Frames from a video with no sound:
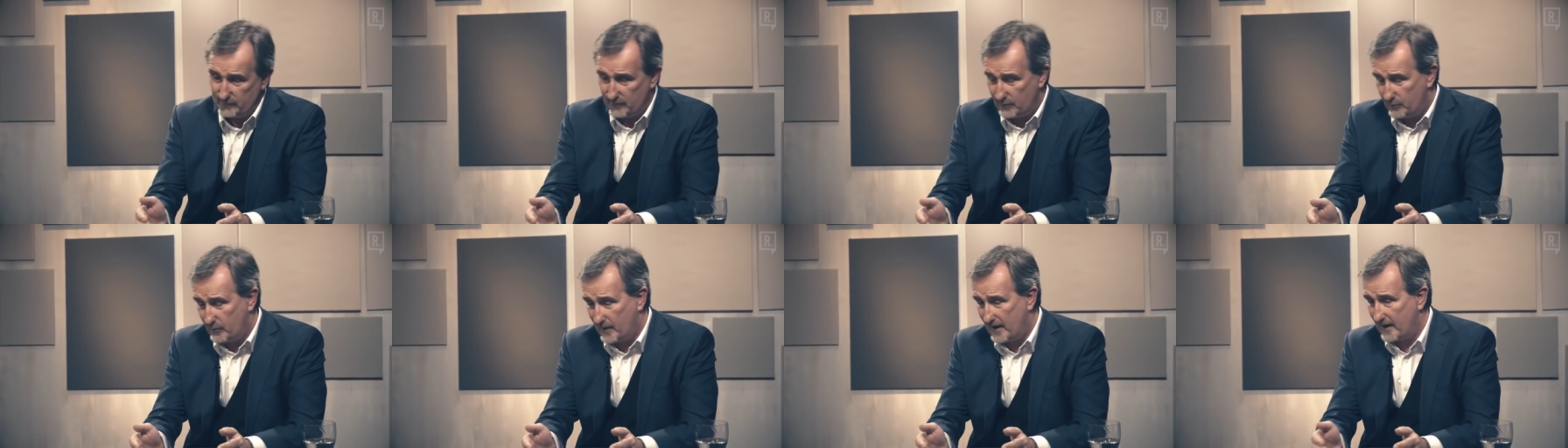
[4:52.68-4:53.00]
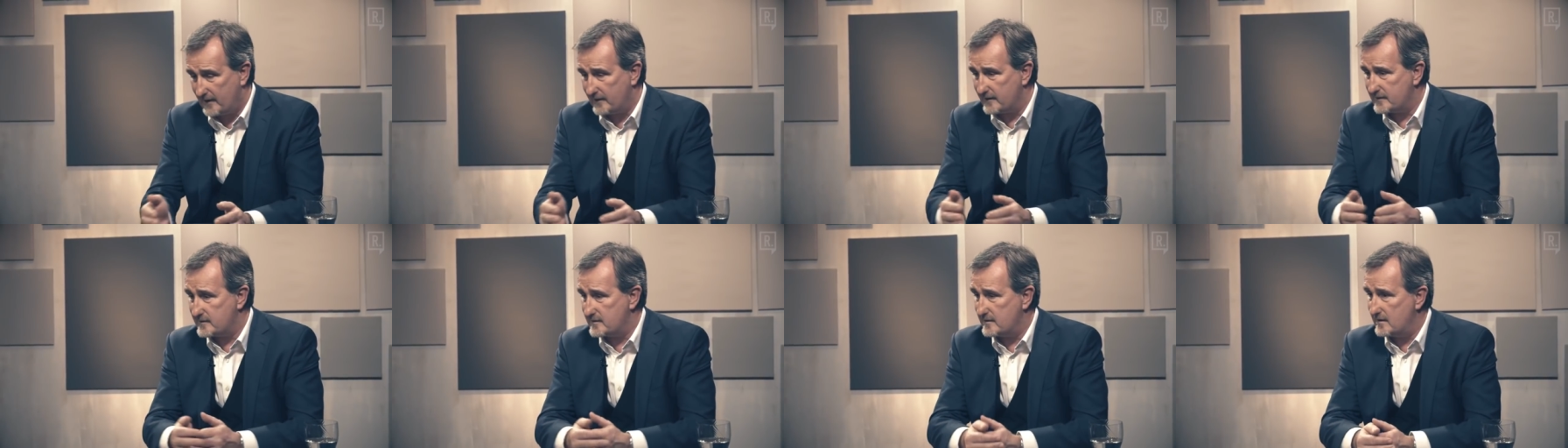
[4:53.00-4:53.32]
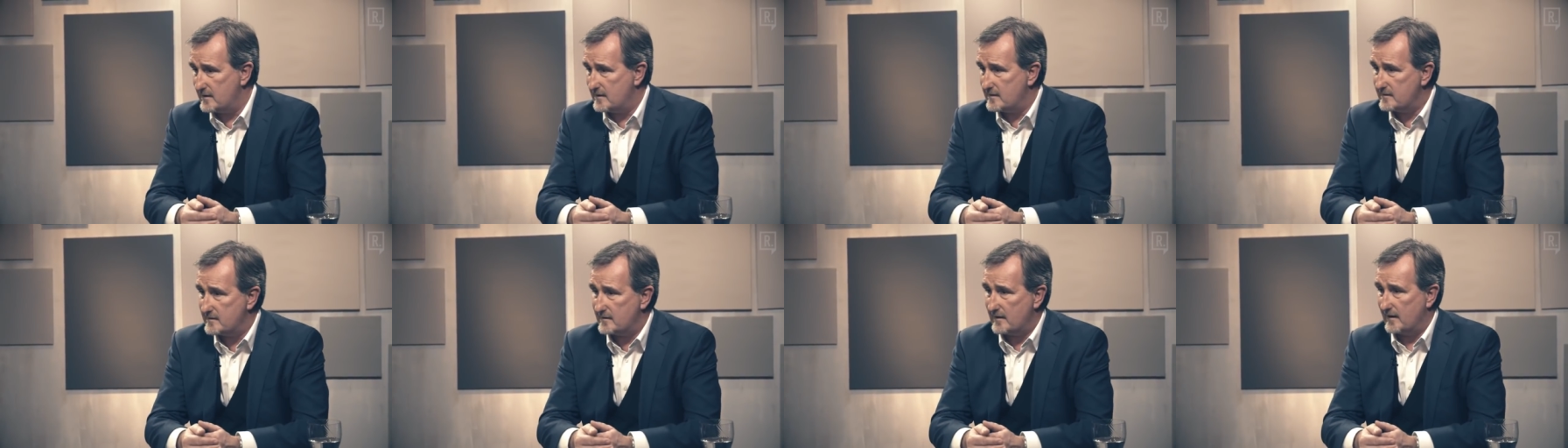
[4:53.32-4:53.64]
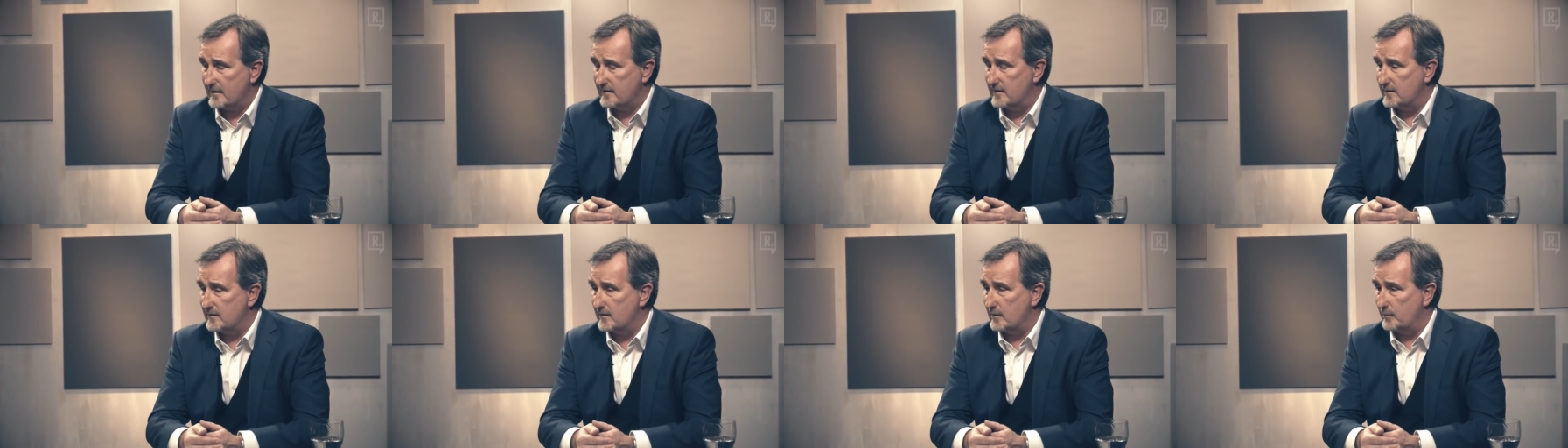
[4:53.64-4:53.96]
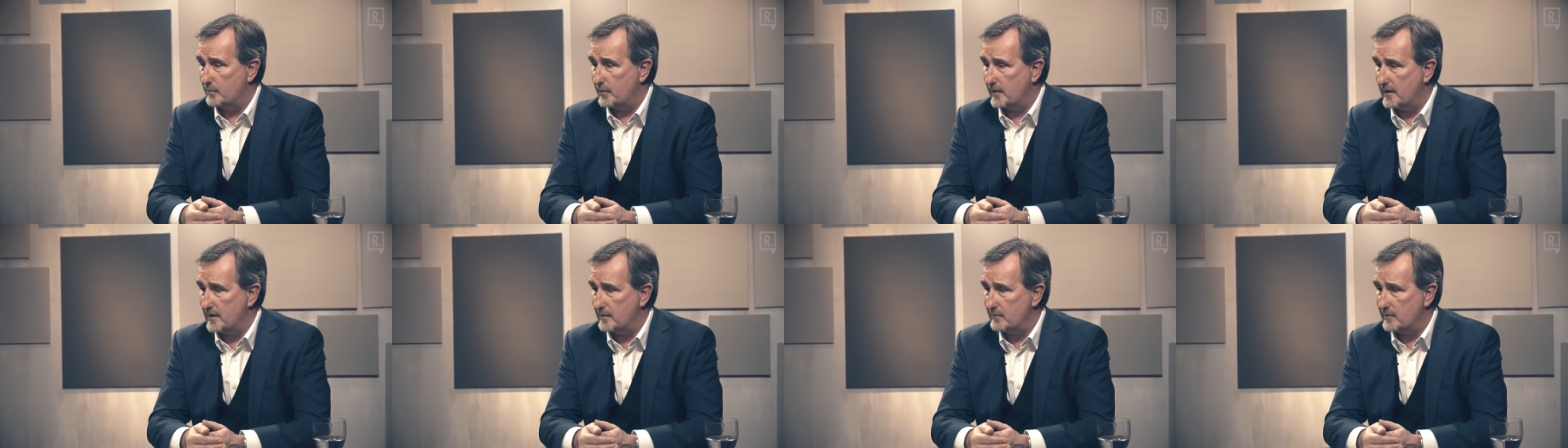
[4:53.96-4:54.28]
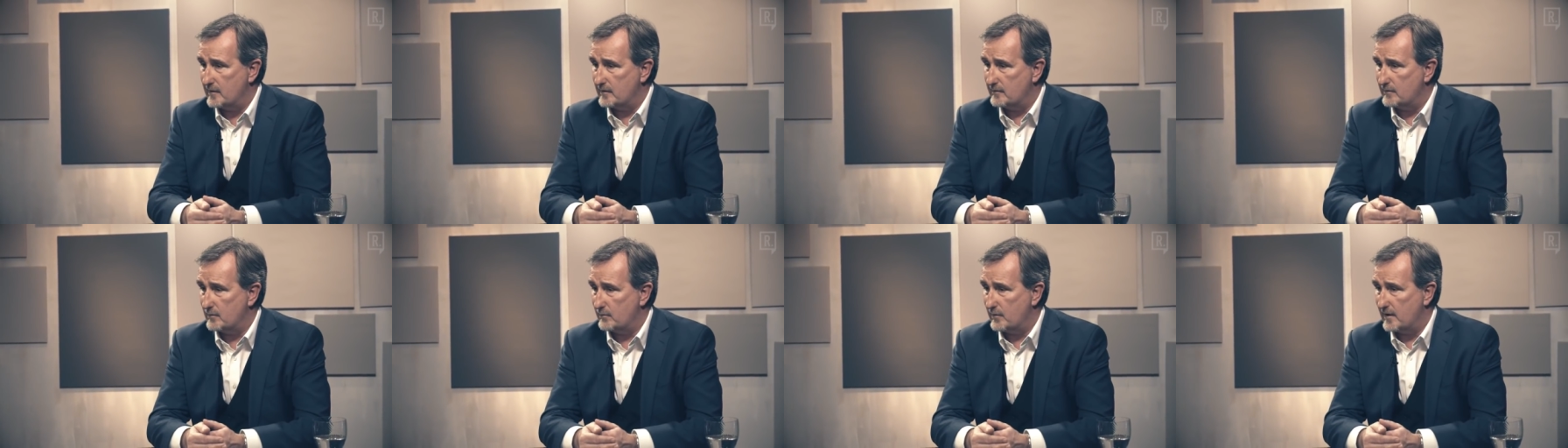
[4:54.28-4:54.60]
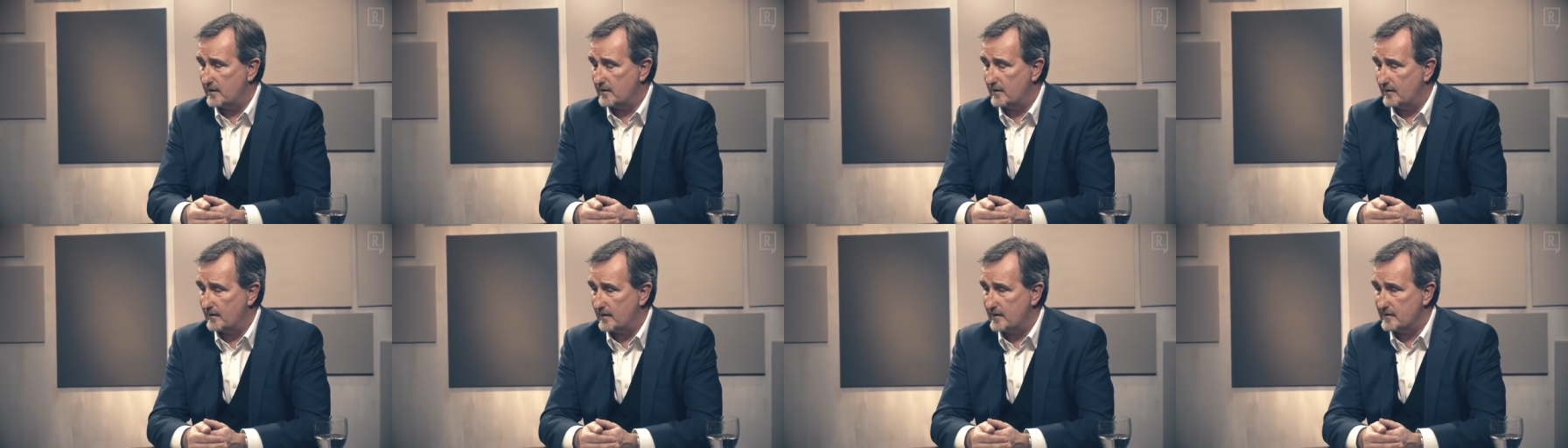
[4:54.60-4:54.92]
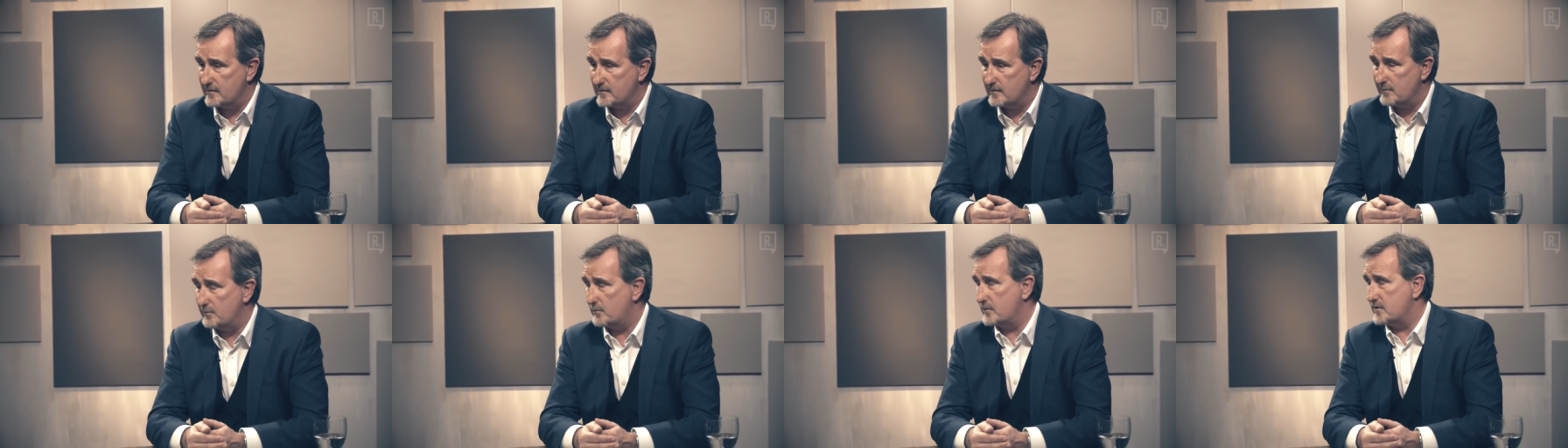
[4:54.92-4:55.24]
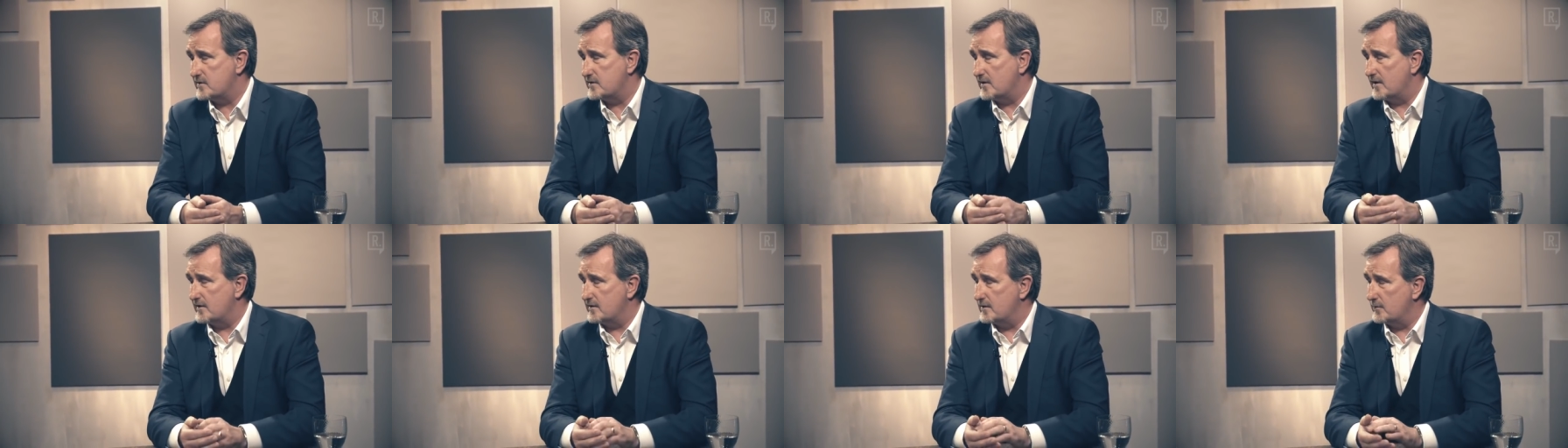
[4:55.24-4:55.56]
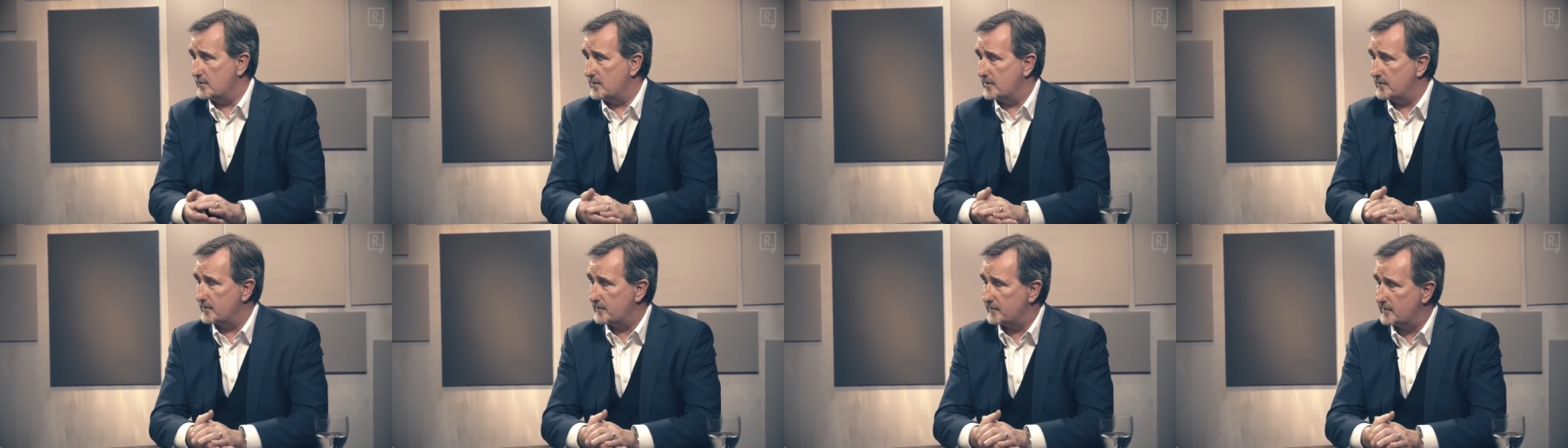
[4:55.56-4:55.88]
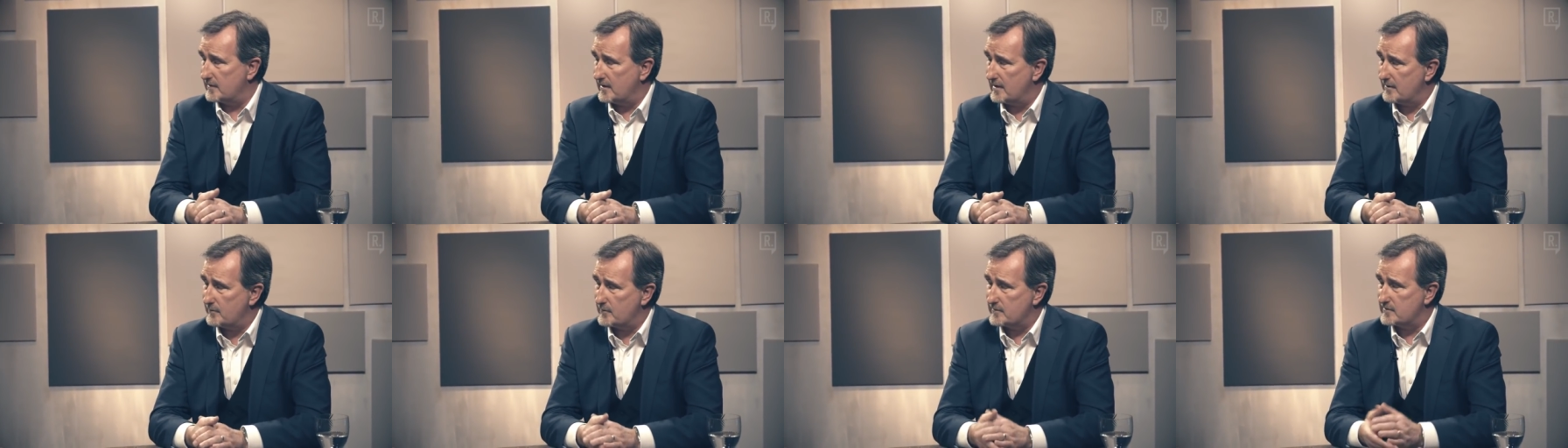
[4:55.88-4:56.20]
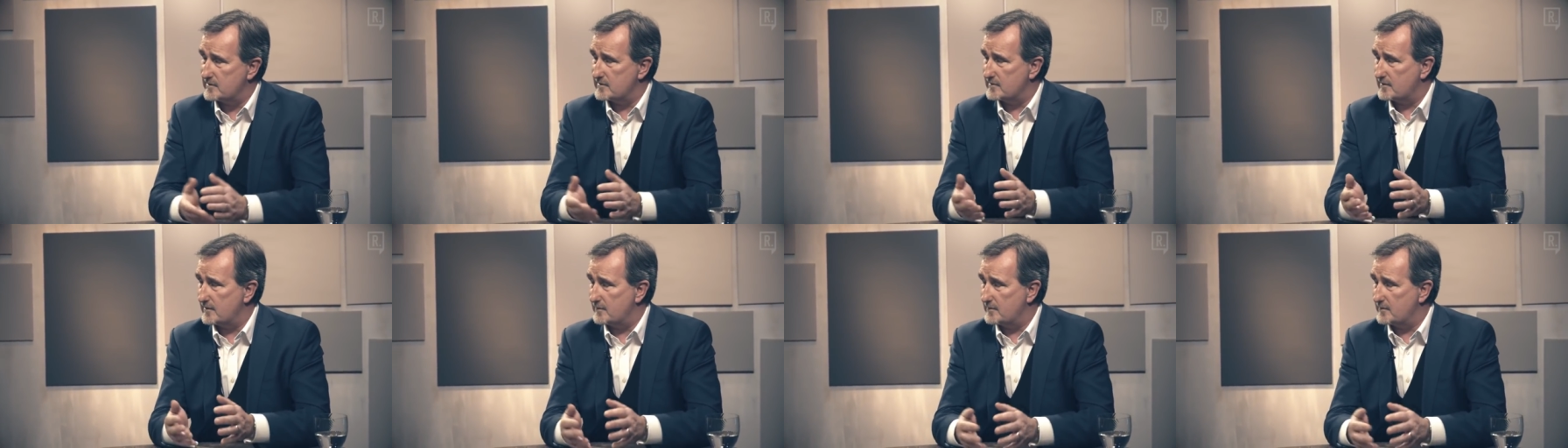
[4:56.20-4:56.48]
The reality is, I think they're blaming the regulator, which I do all the time, which is